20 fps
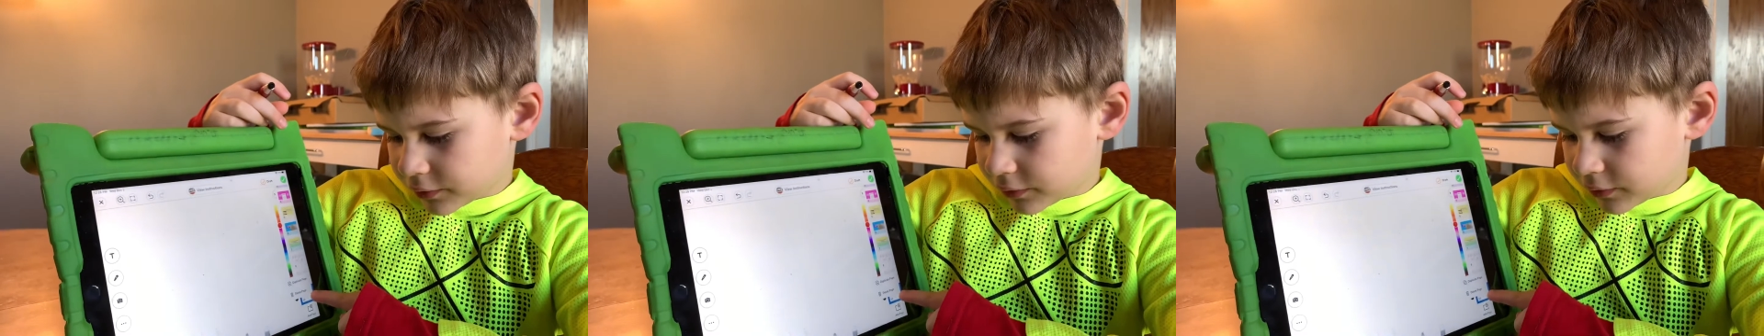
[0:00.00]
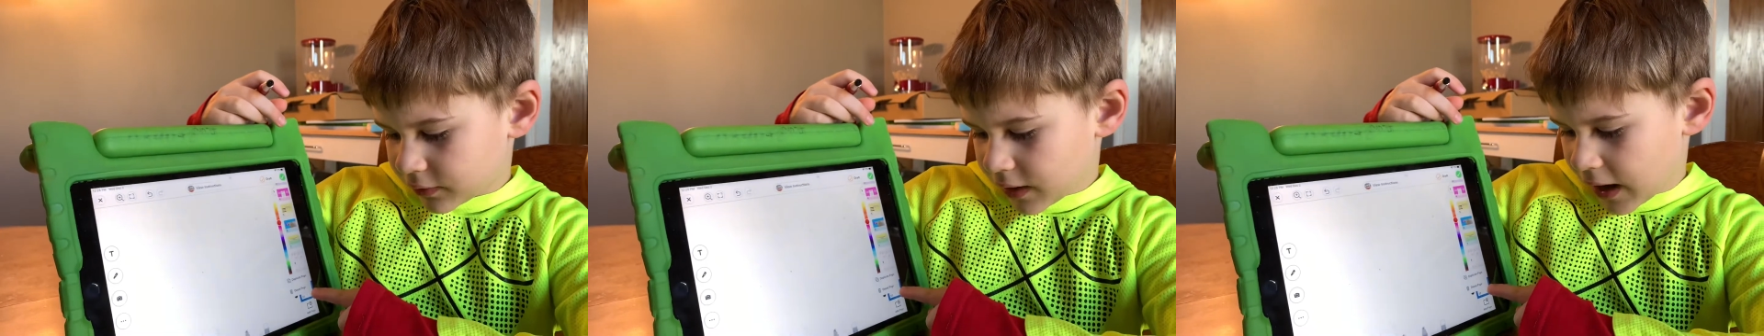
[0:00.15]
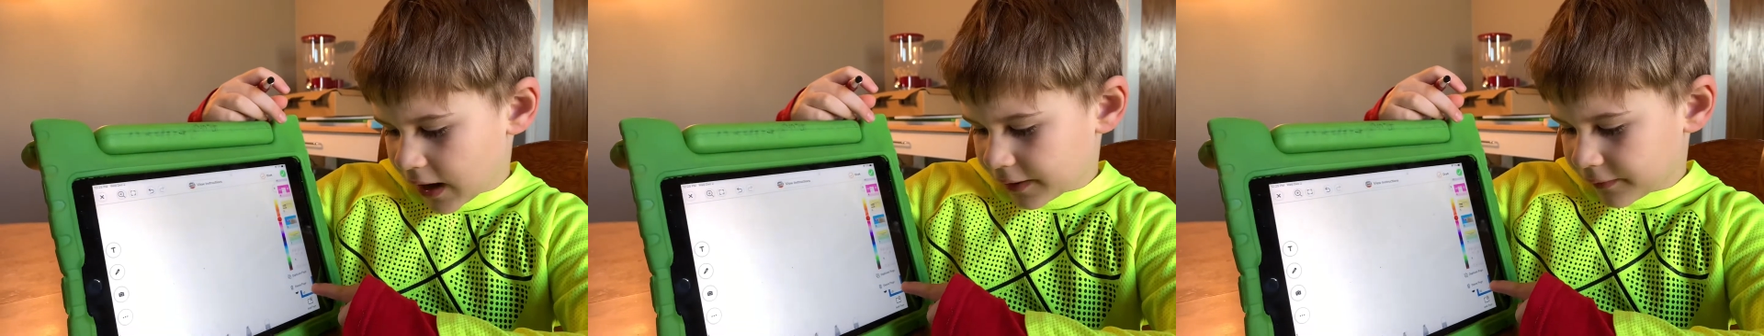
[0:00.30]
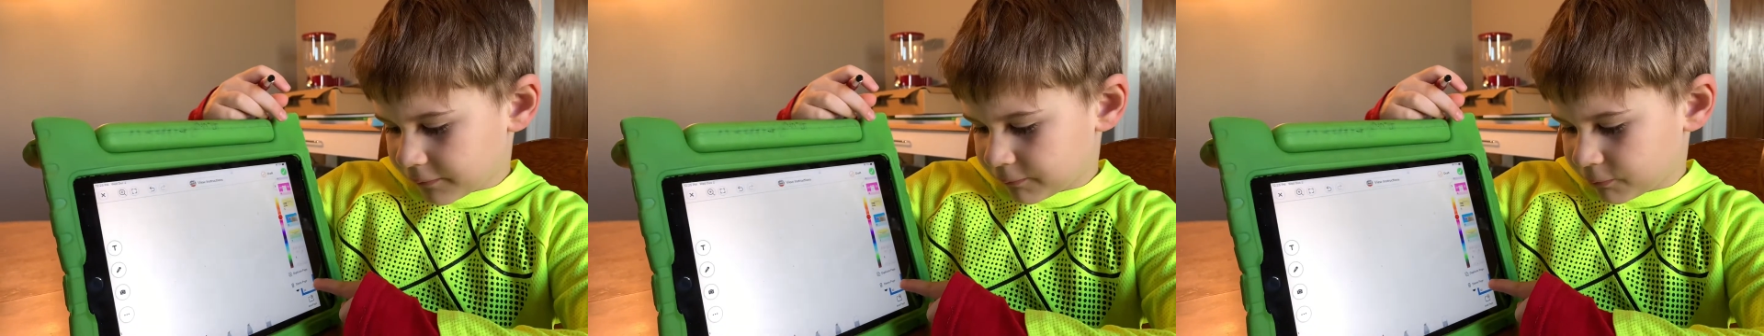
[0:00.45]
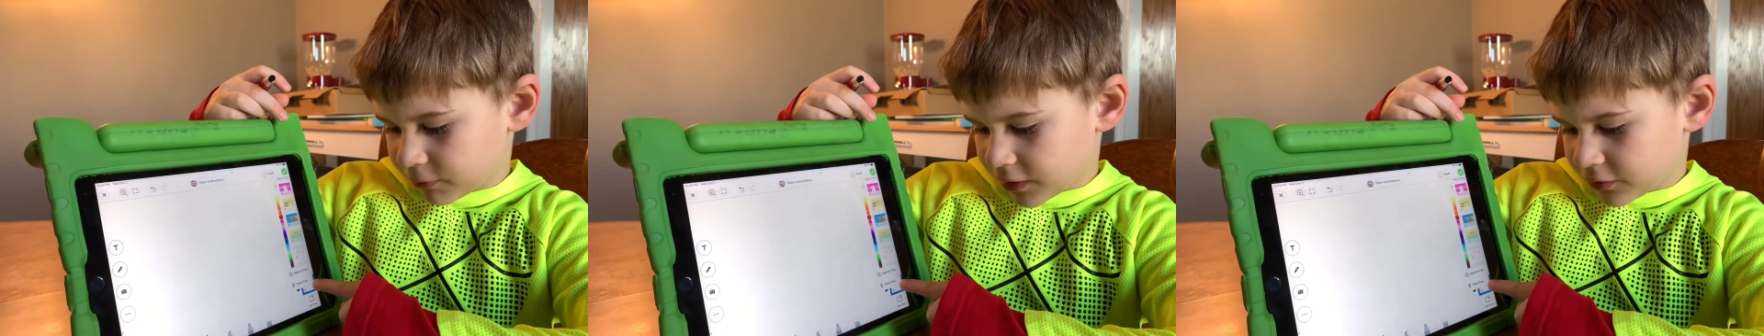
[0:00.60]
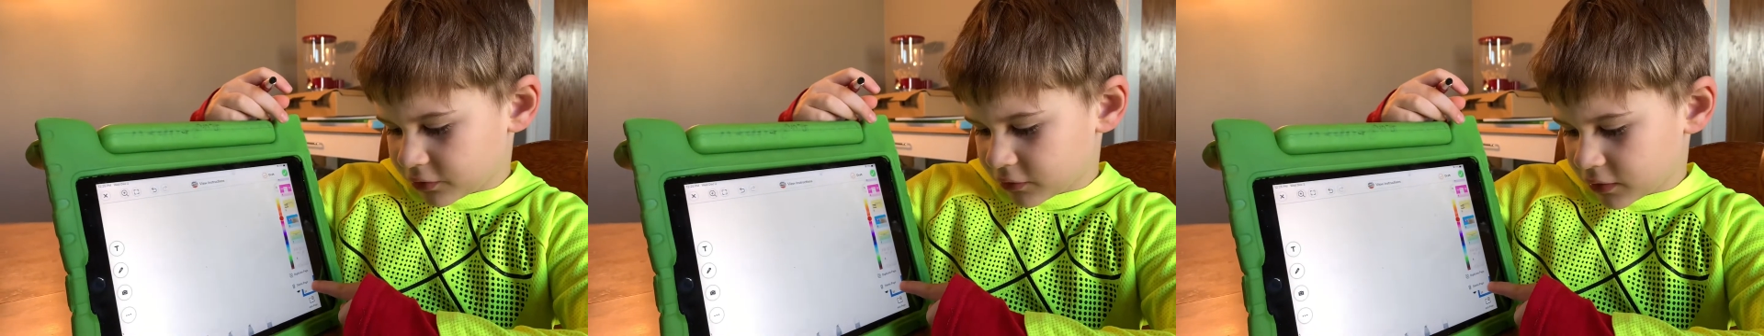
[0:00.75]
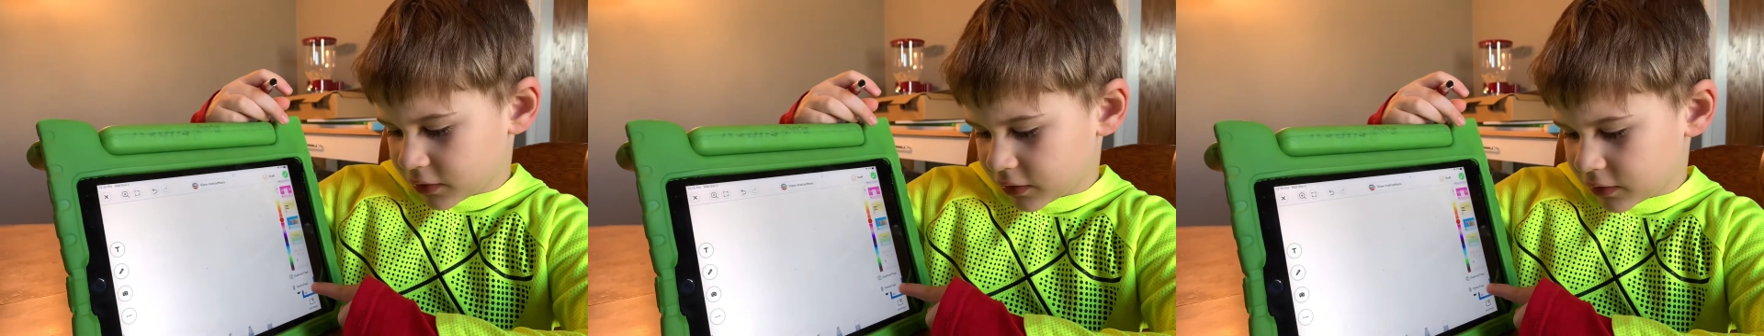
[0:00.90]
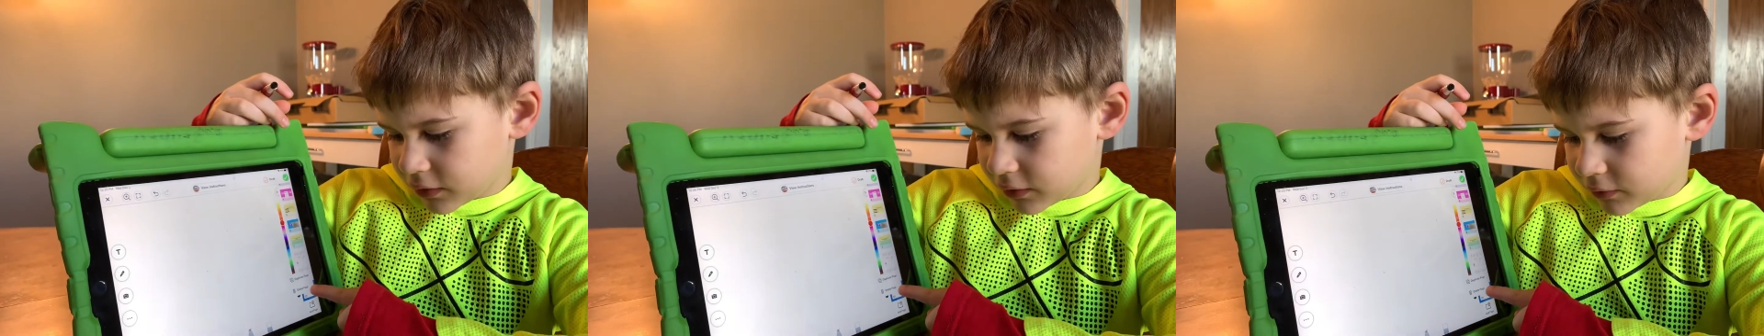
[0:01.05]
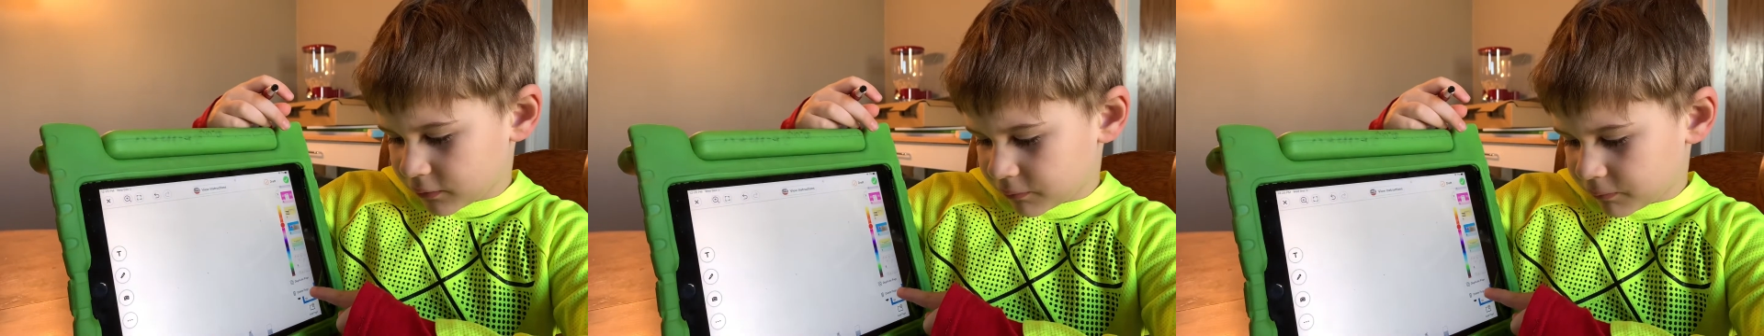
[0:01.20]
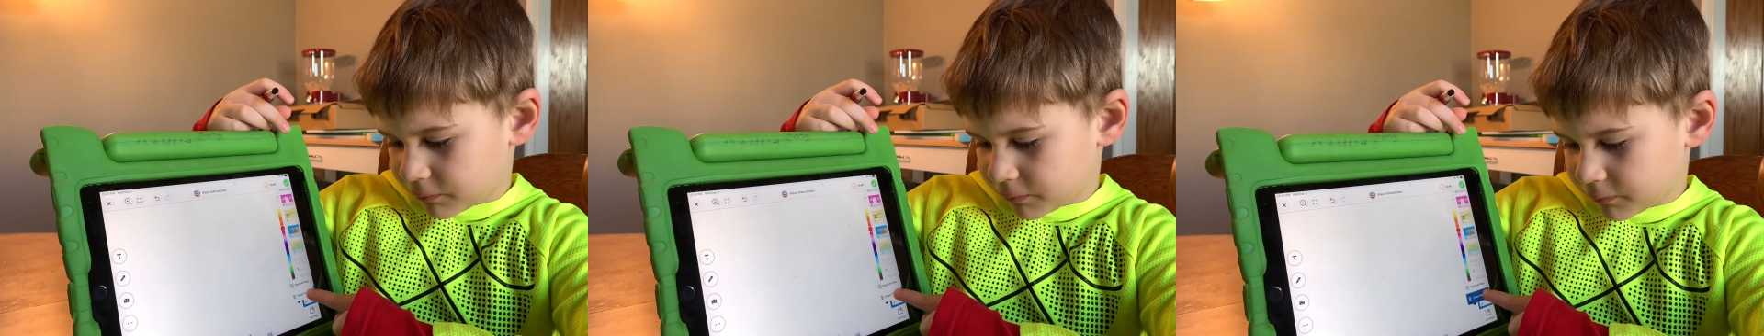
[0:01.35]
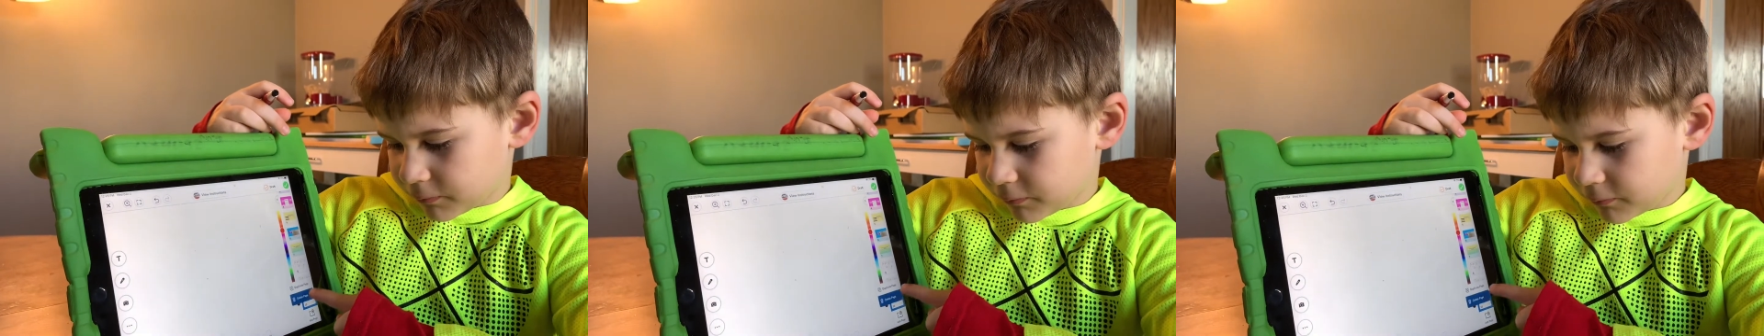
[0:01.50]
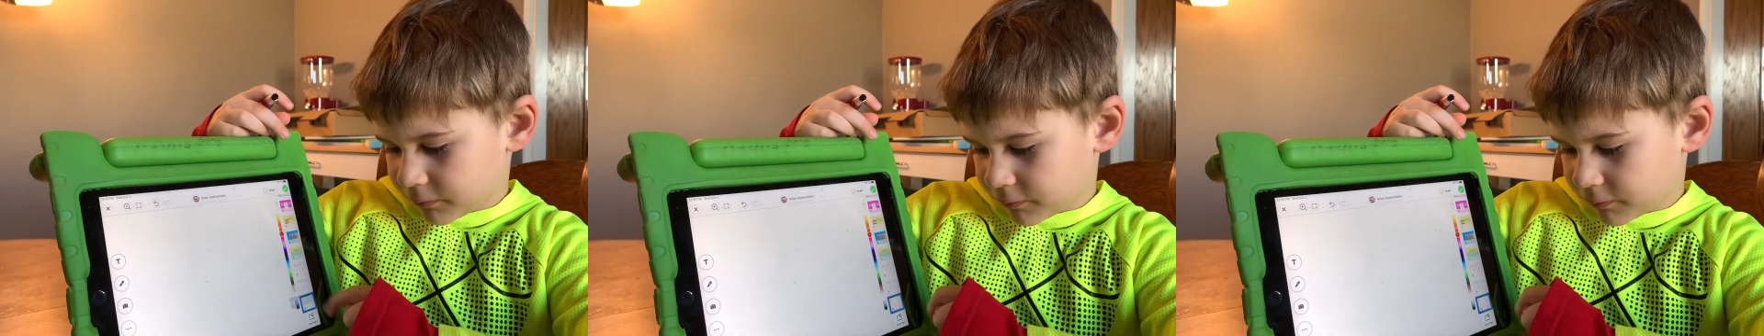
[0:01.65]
I it says delete it. page.